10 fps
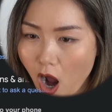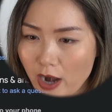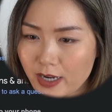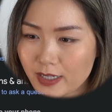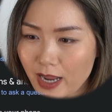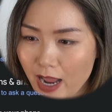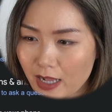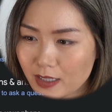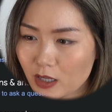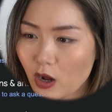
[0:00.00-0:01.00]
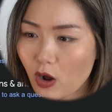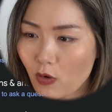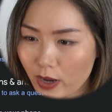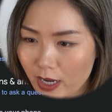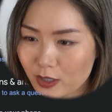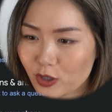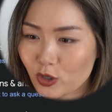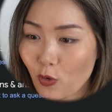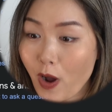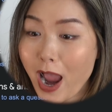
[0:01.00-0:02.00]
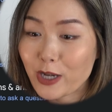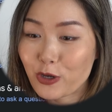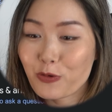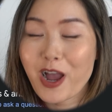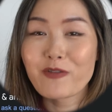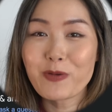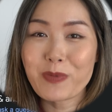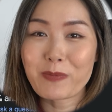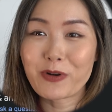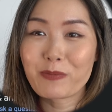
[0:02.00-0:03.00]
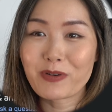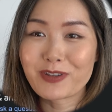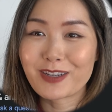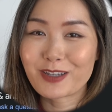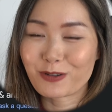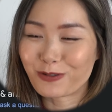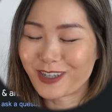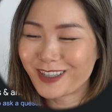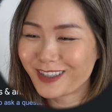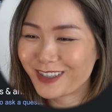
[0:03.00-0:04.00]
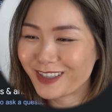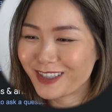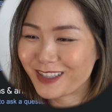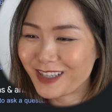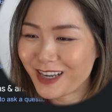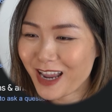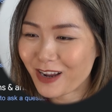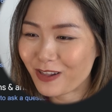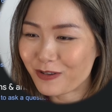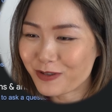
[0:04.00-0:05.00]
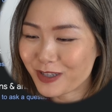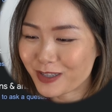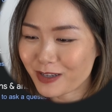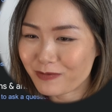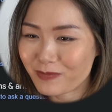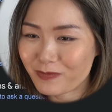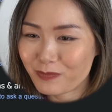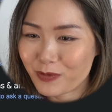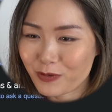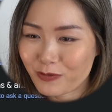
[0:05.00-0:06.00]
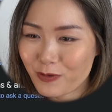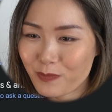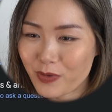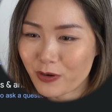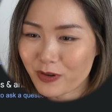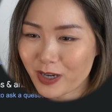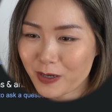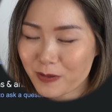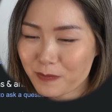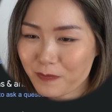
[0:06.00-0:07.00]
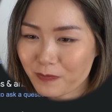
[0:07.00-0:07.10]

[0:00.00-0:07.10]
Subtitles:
Honest Ed's, okay, so I do have the memory of this store. It did get close. It's a beautiful building.